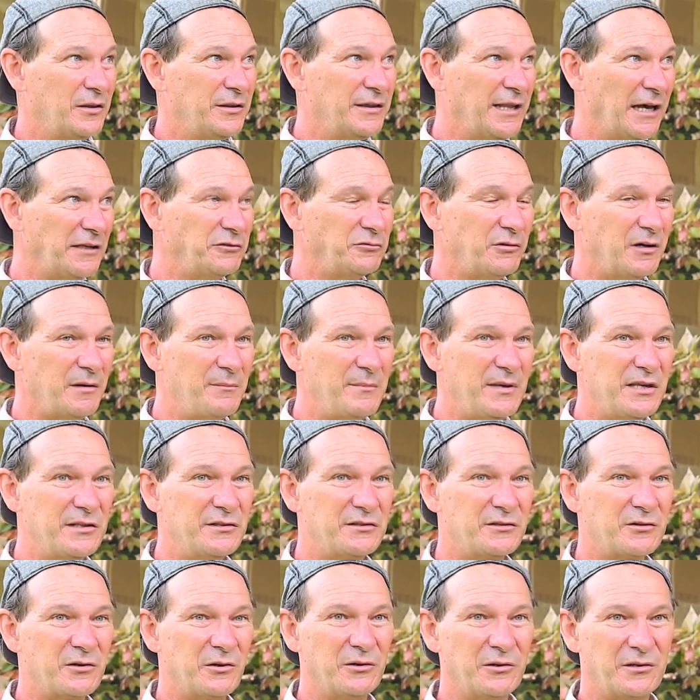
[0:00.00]
natural
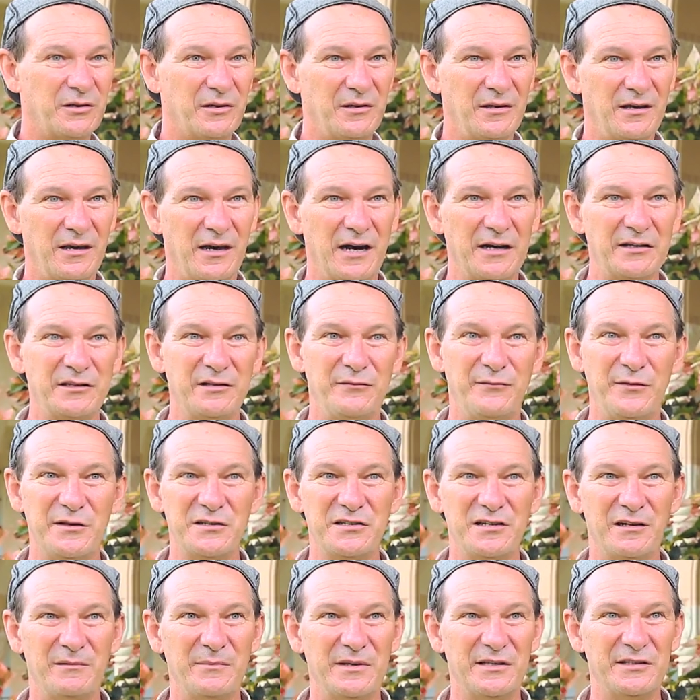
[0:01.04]
means good,
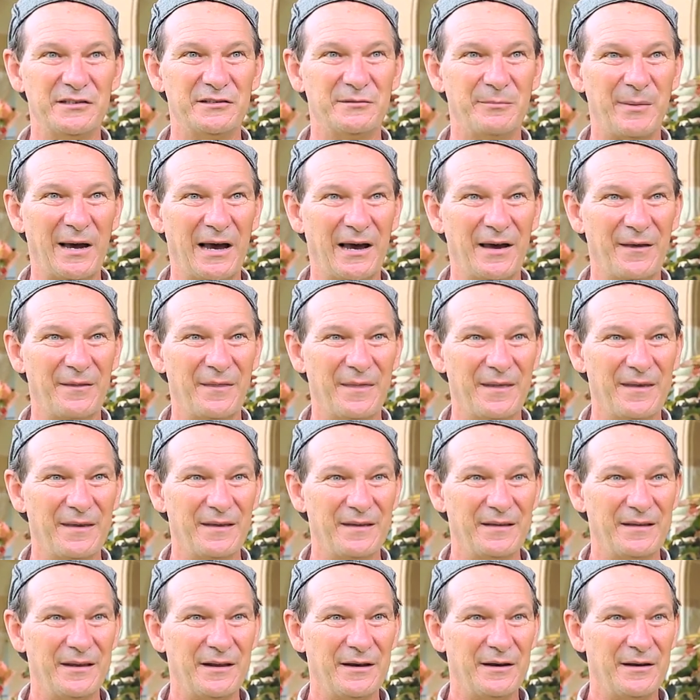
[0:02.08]
artificial means bad.
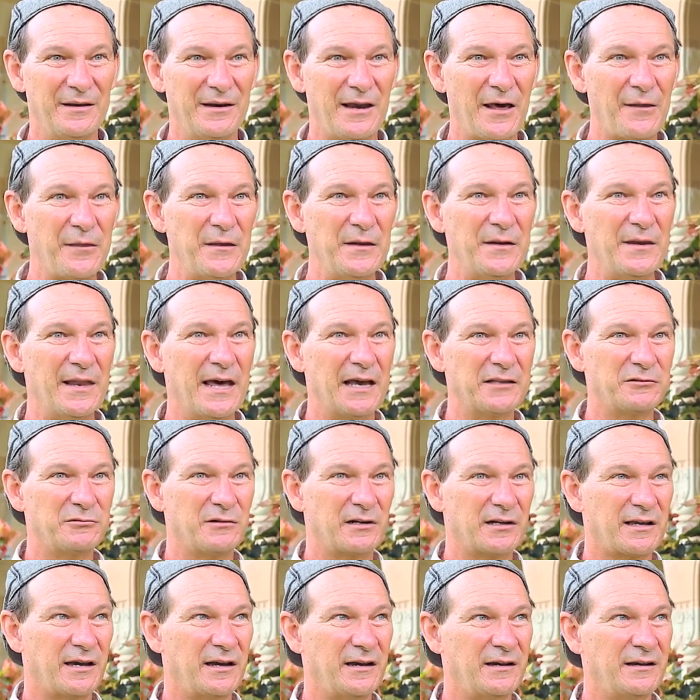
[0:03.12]
Nothing
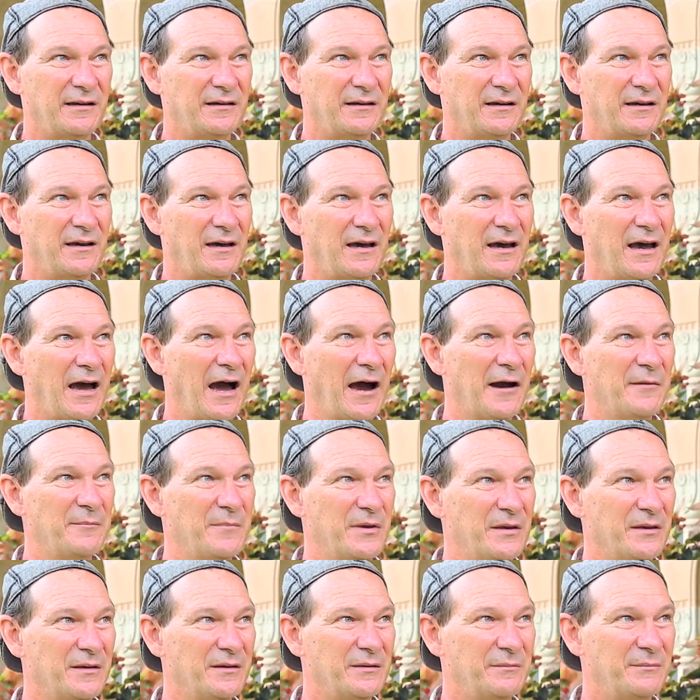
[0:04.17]
natural can harm
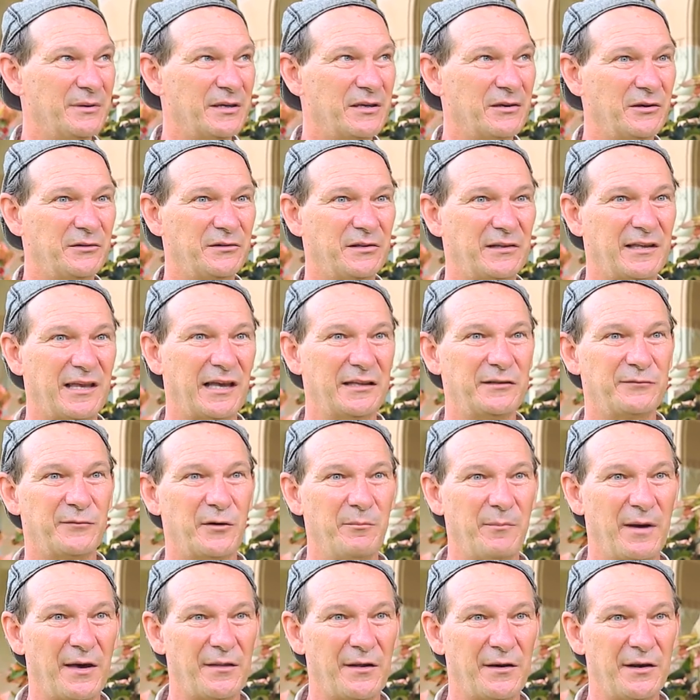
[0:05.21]
me because it comes
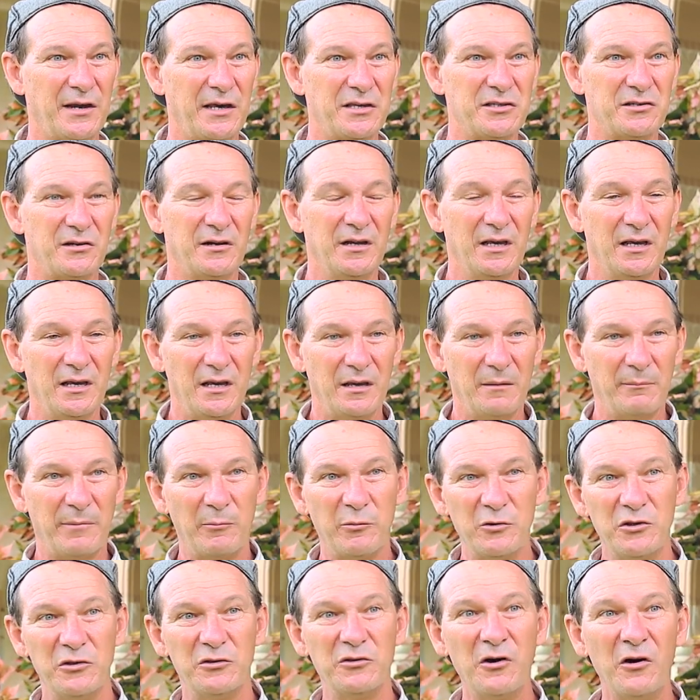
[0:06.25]
from Mother Nature.
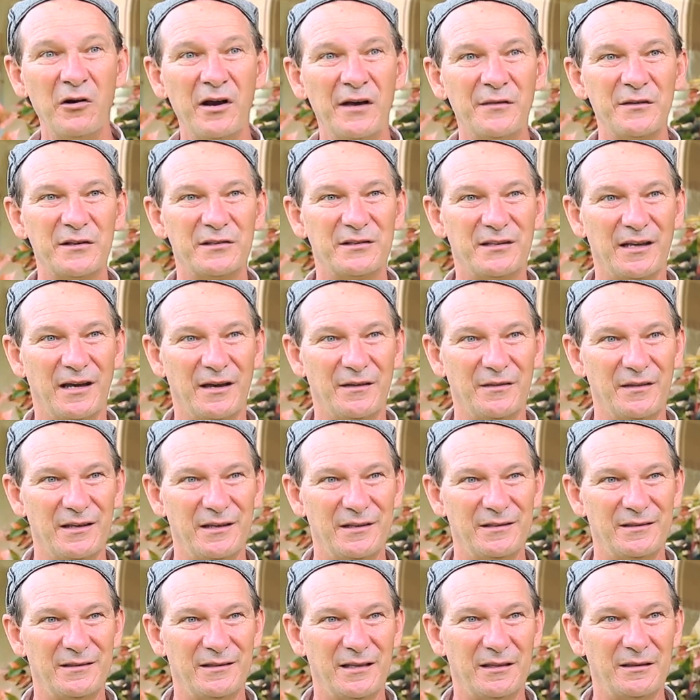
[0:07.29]
But what you don't understand
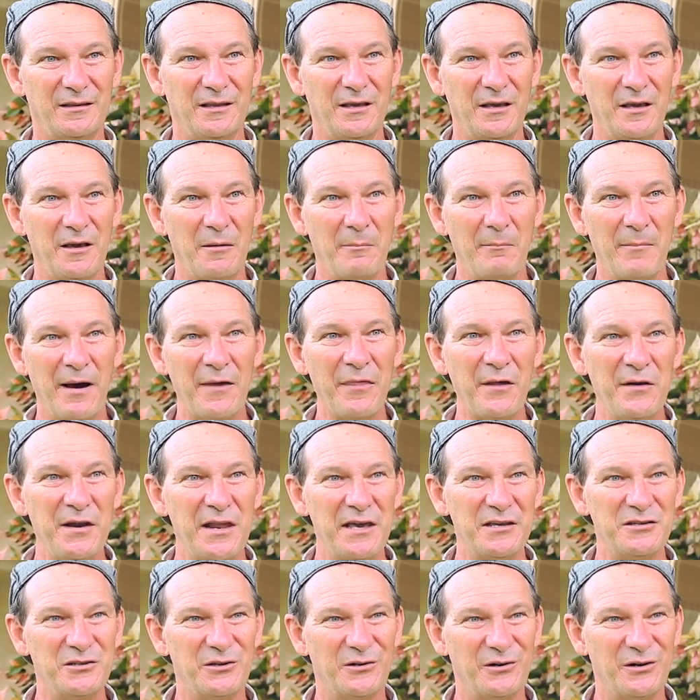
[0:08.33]
is that Mother
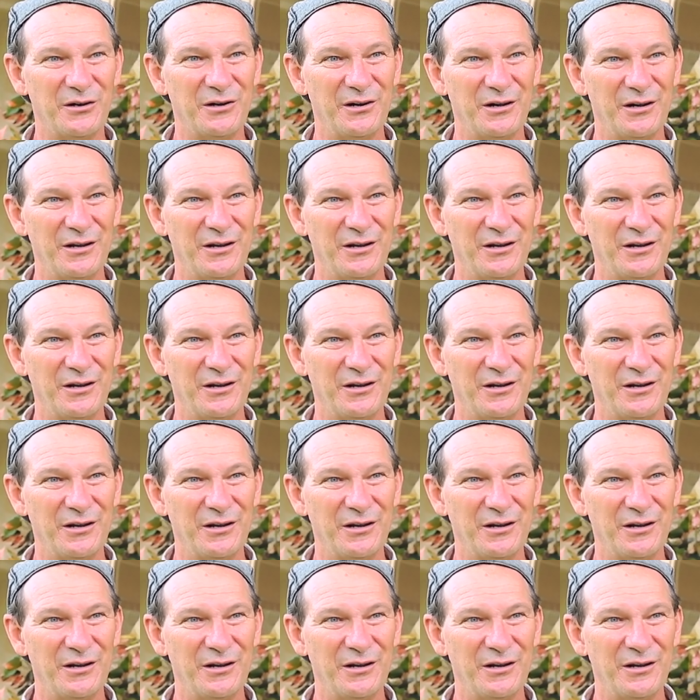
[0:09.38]
Nature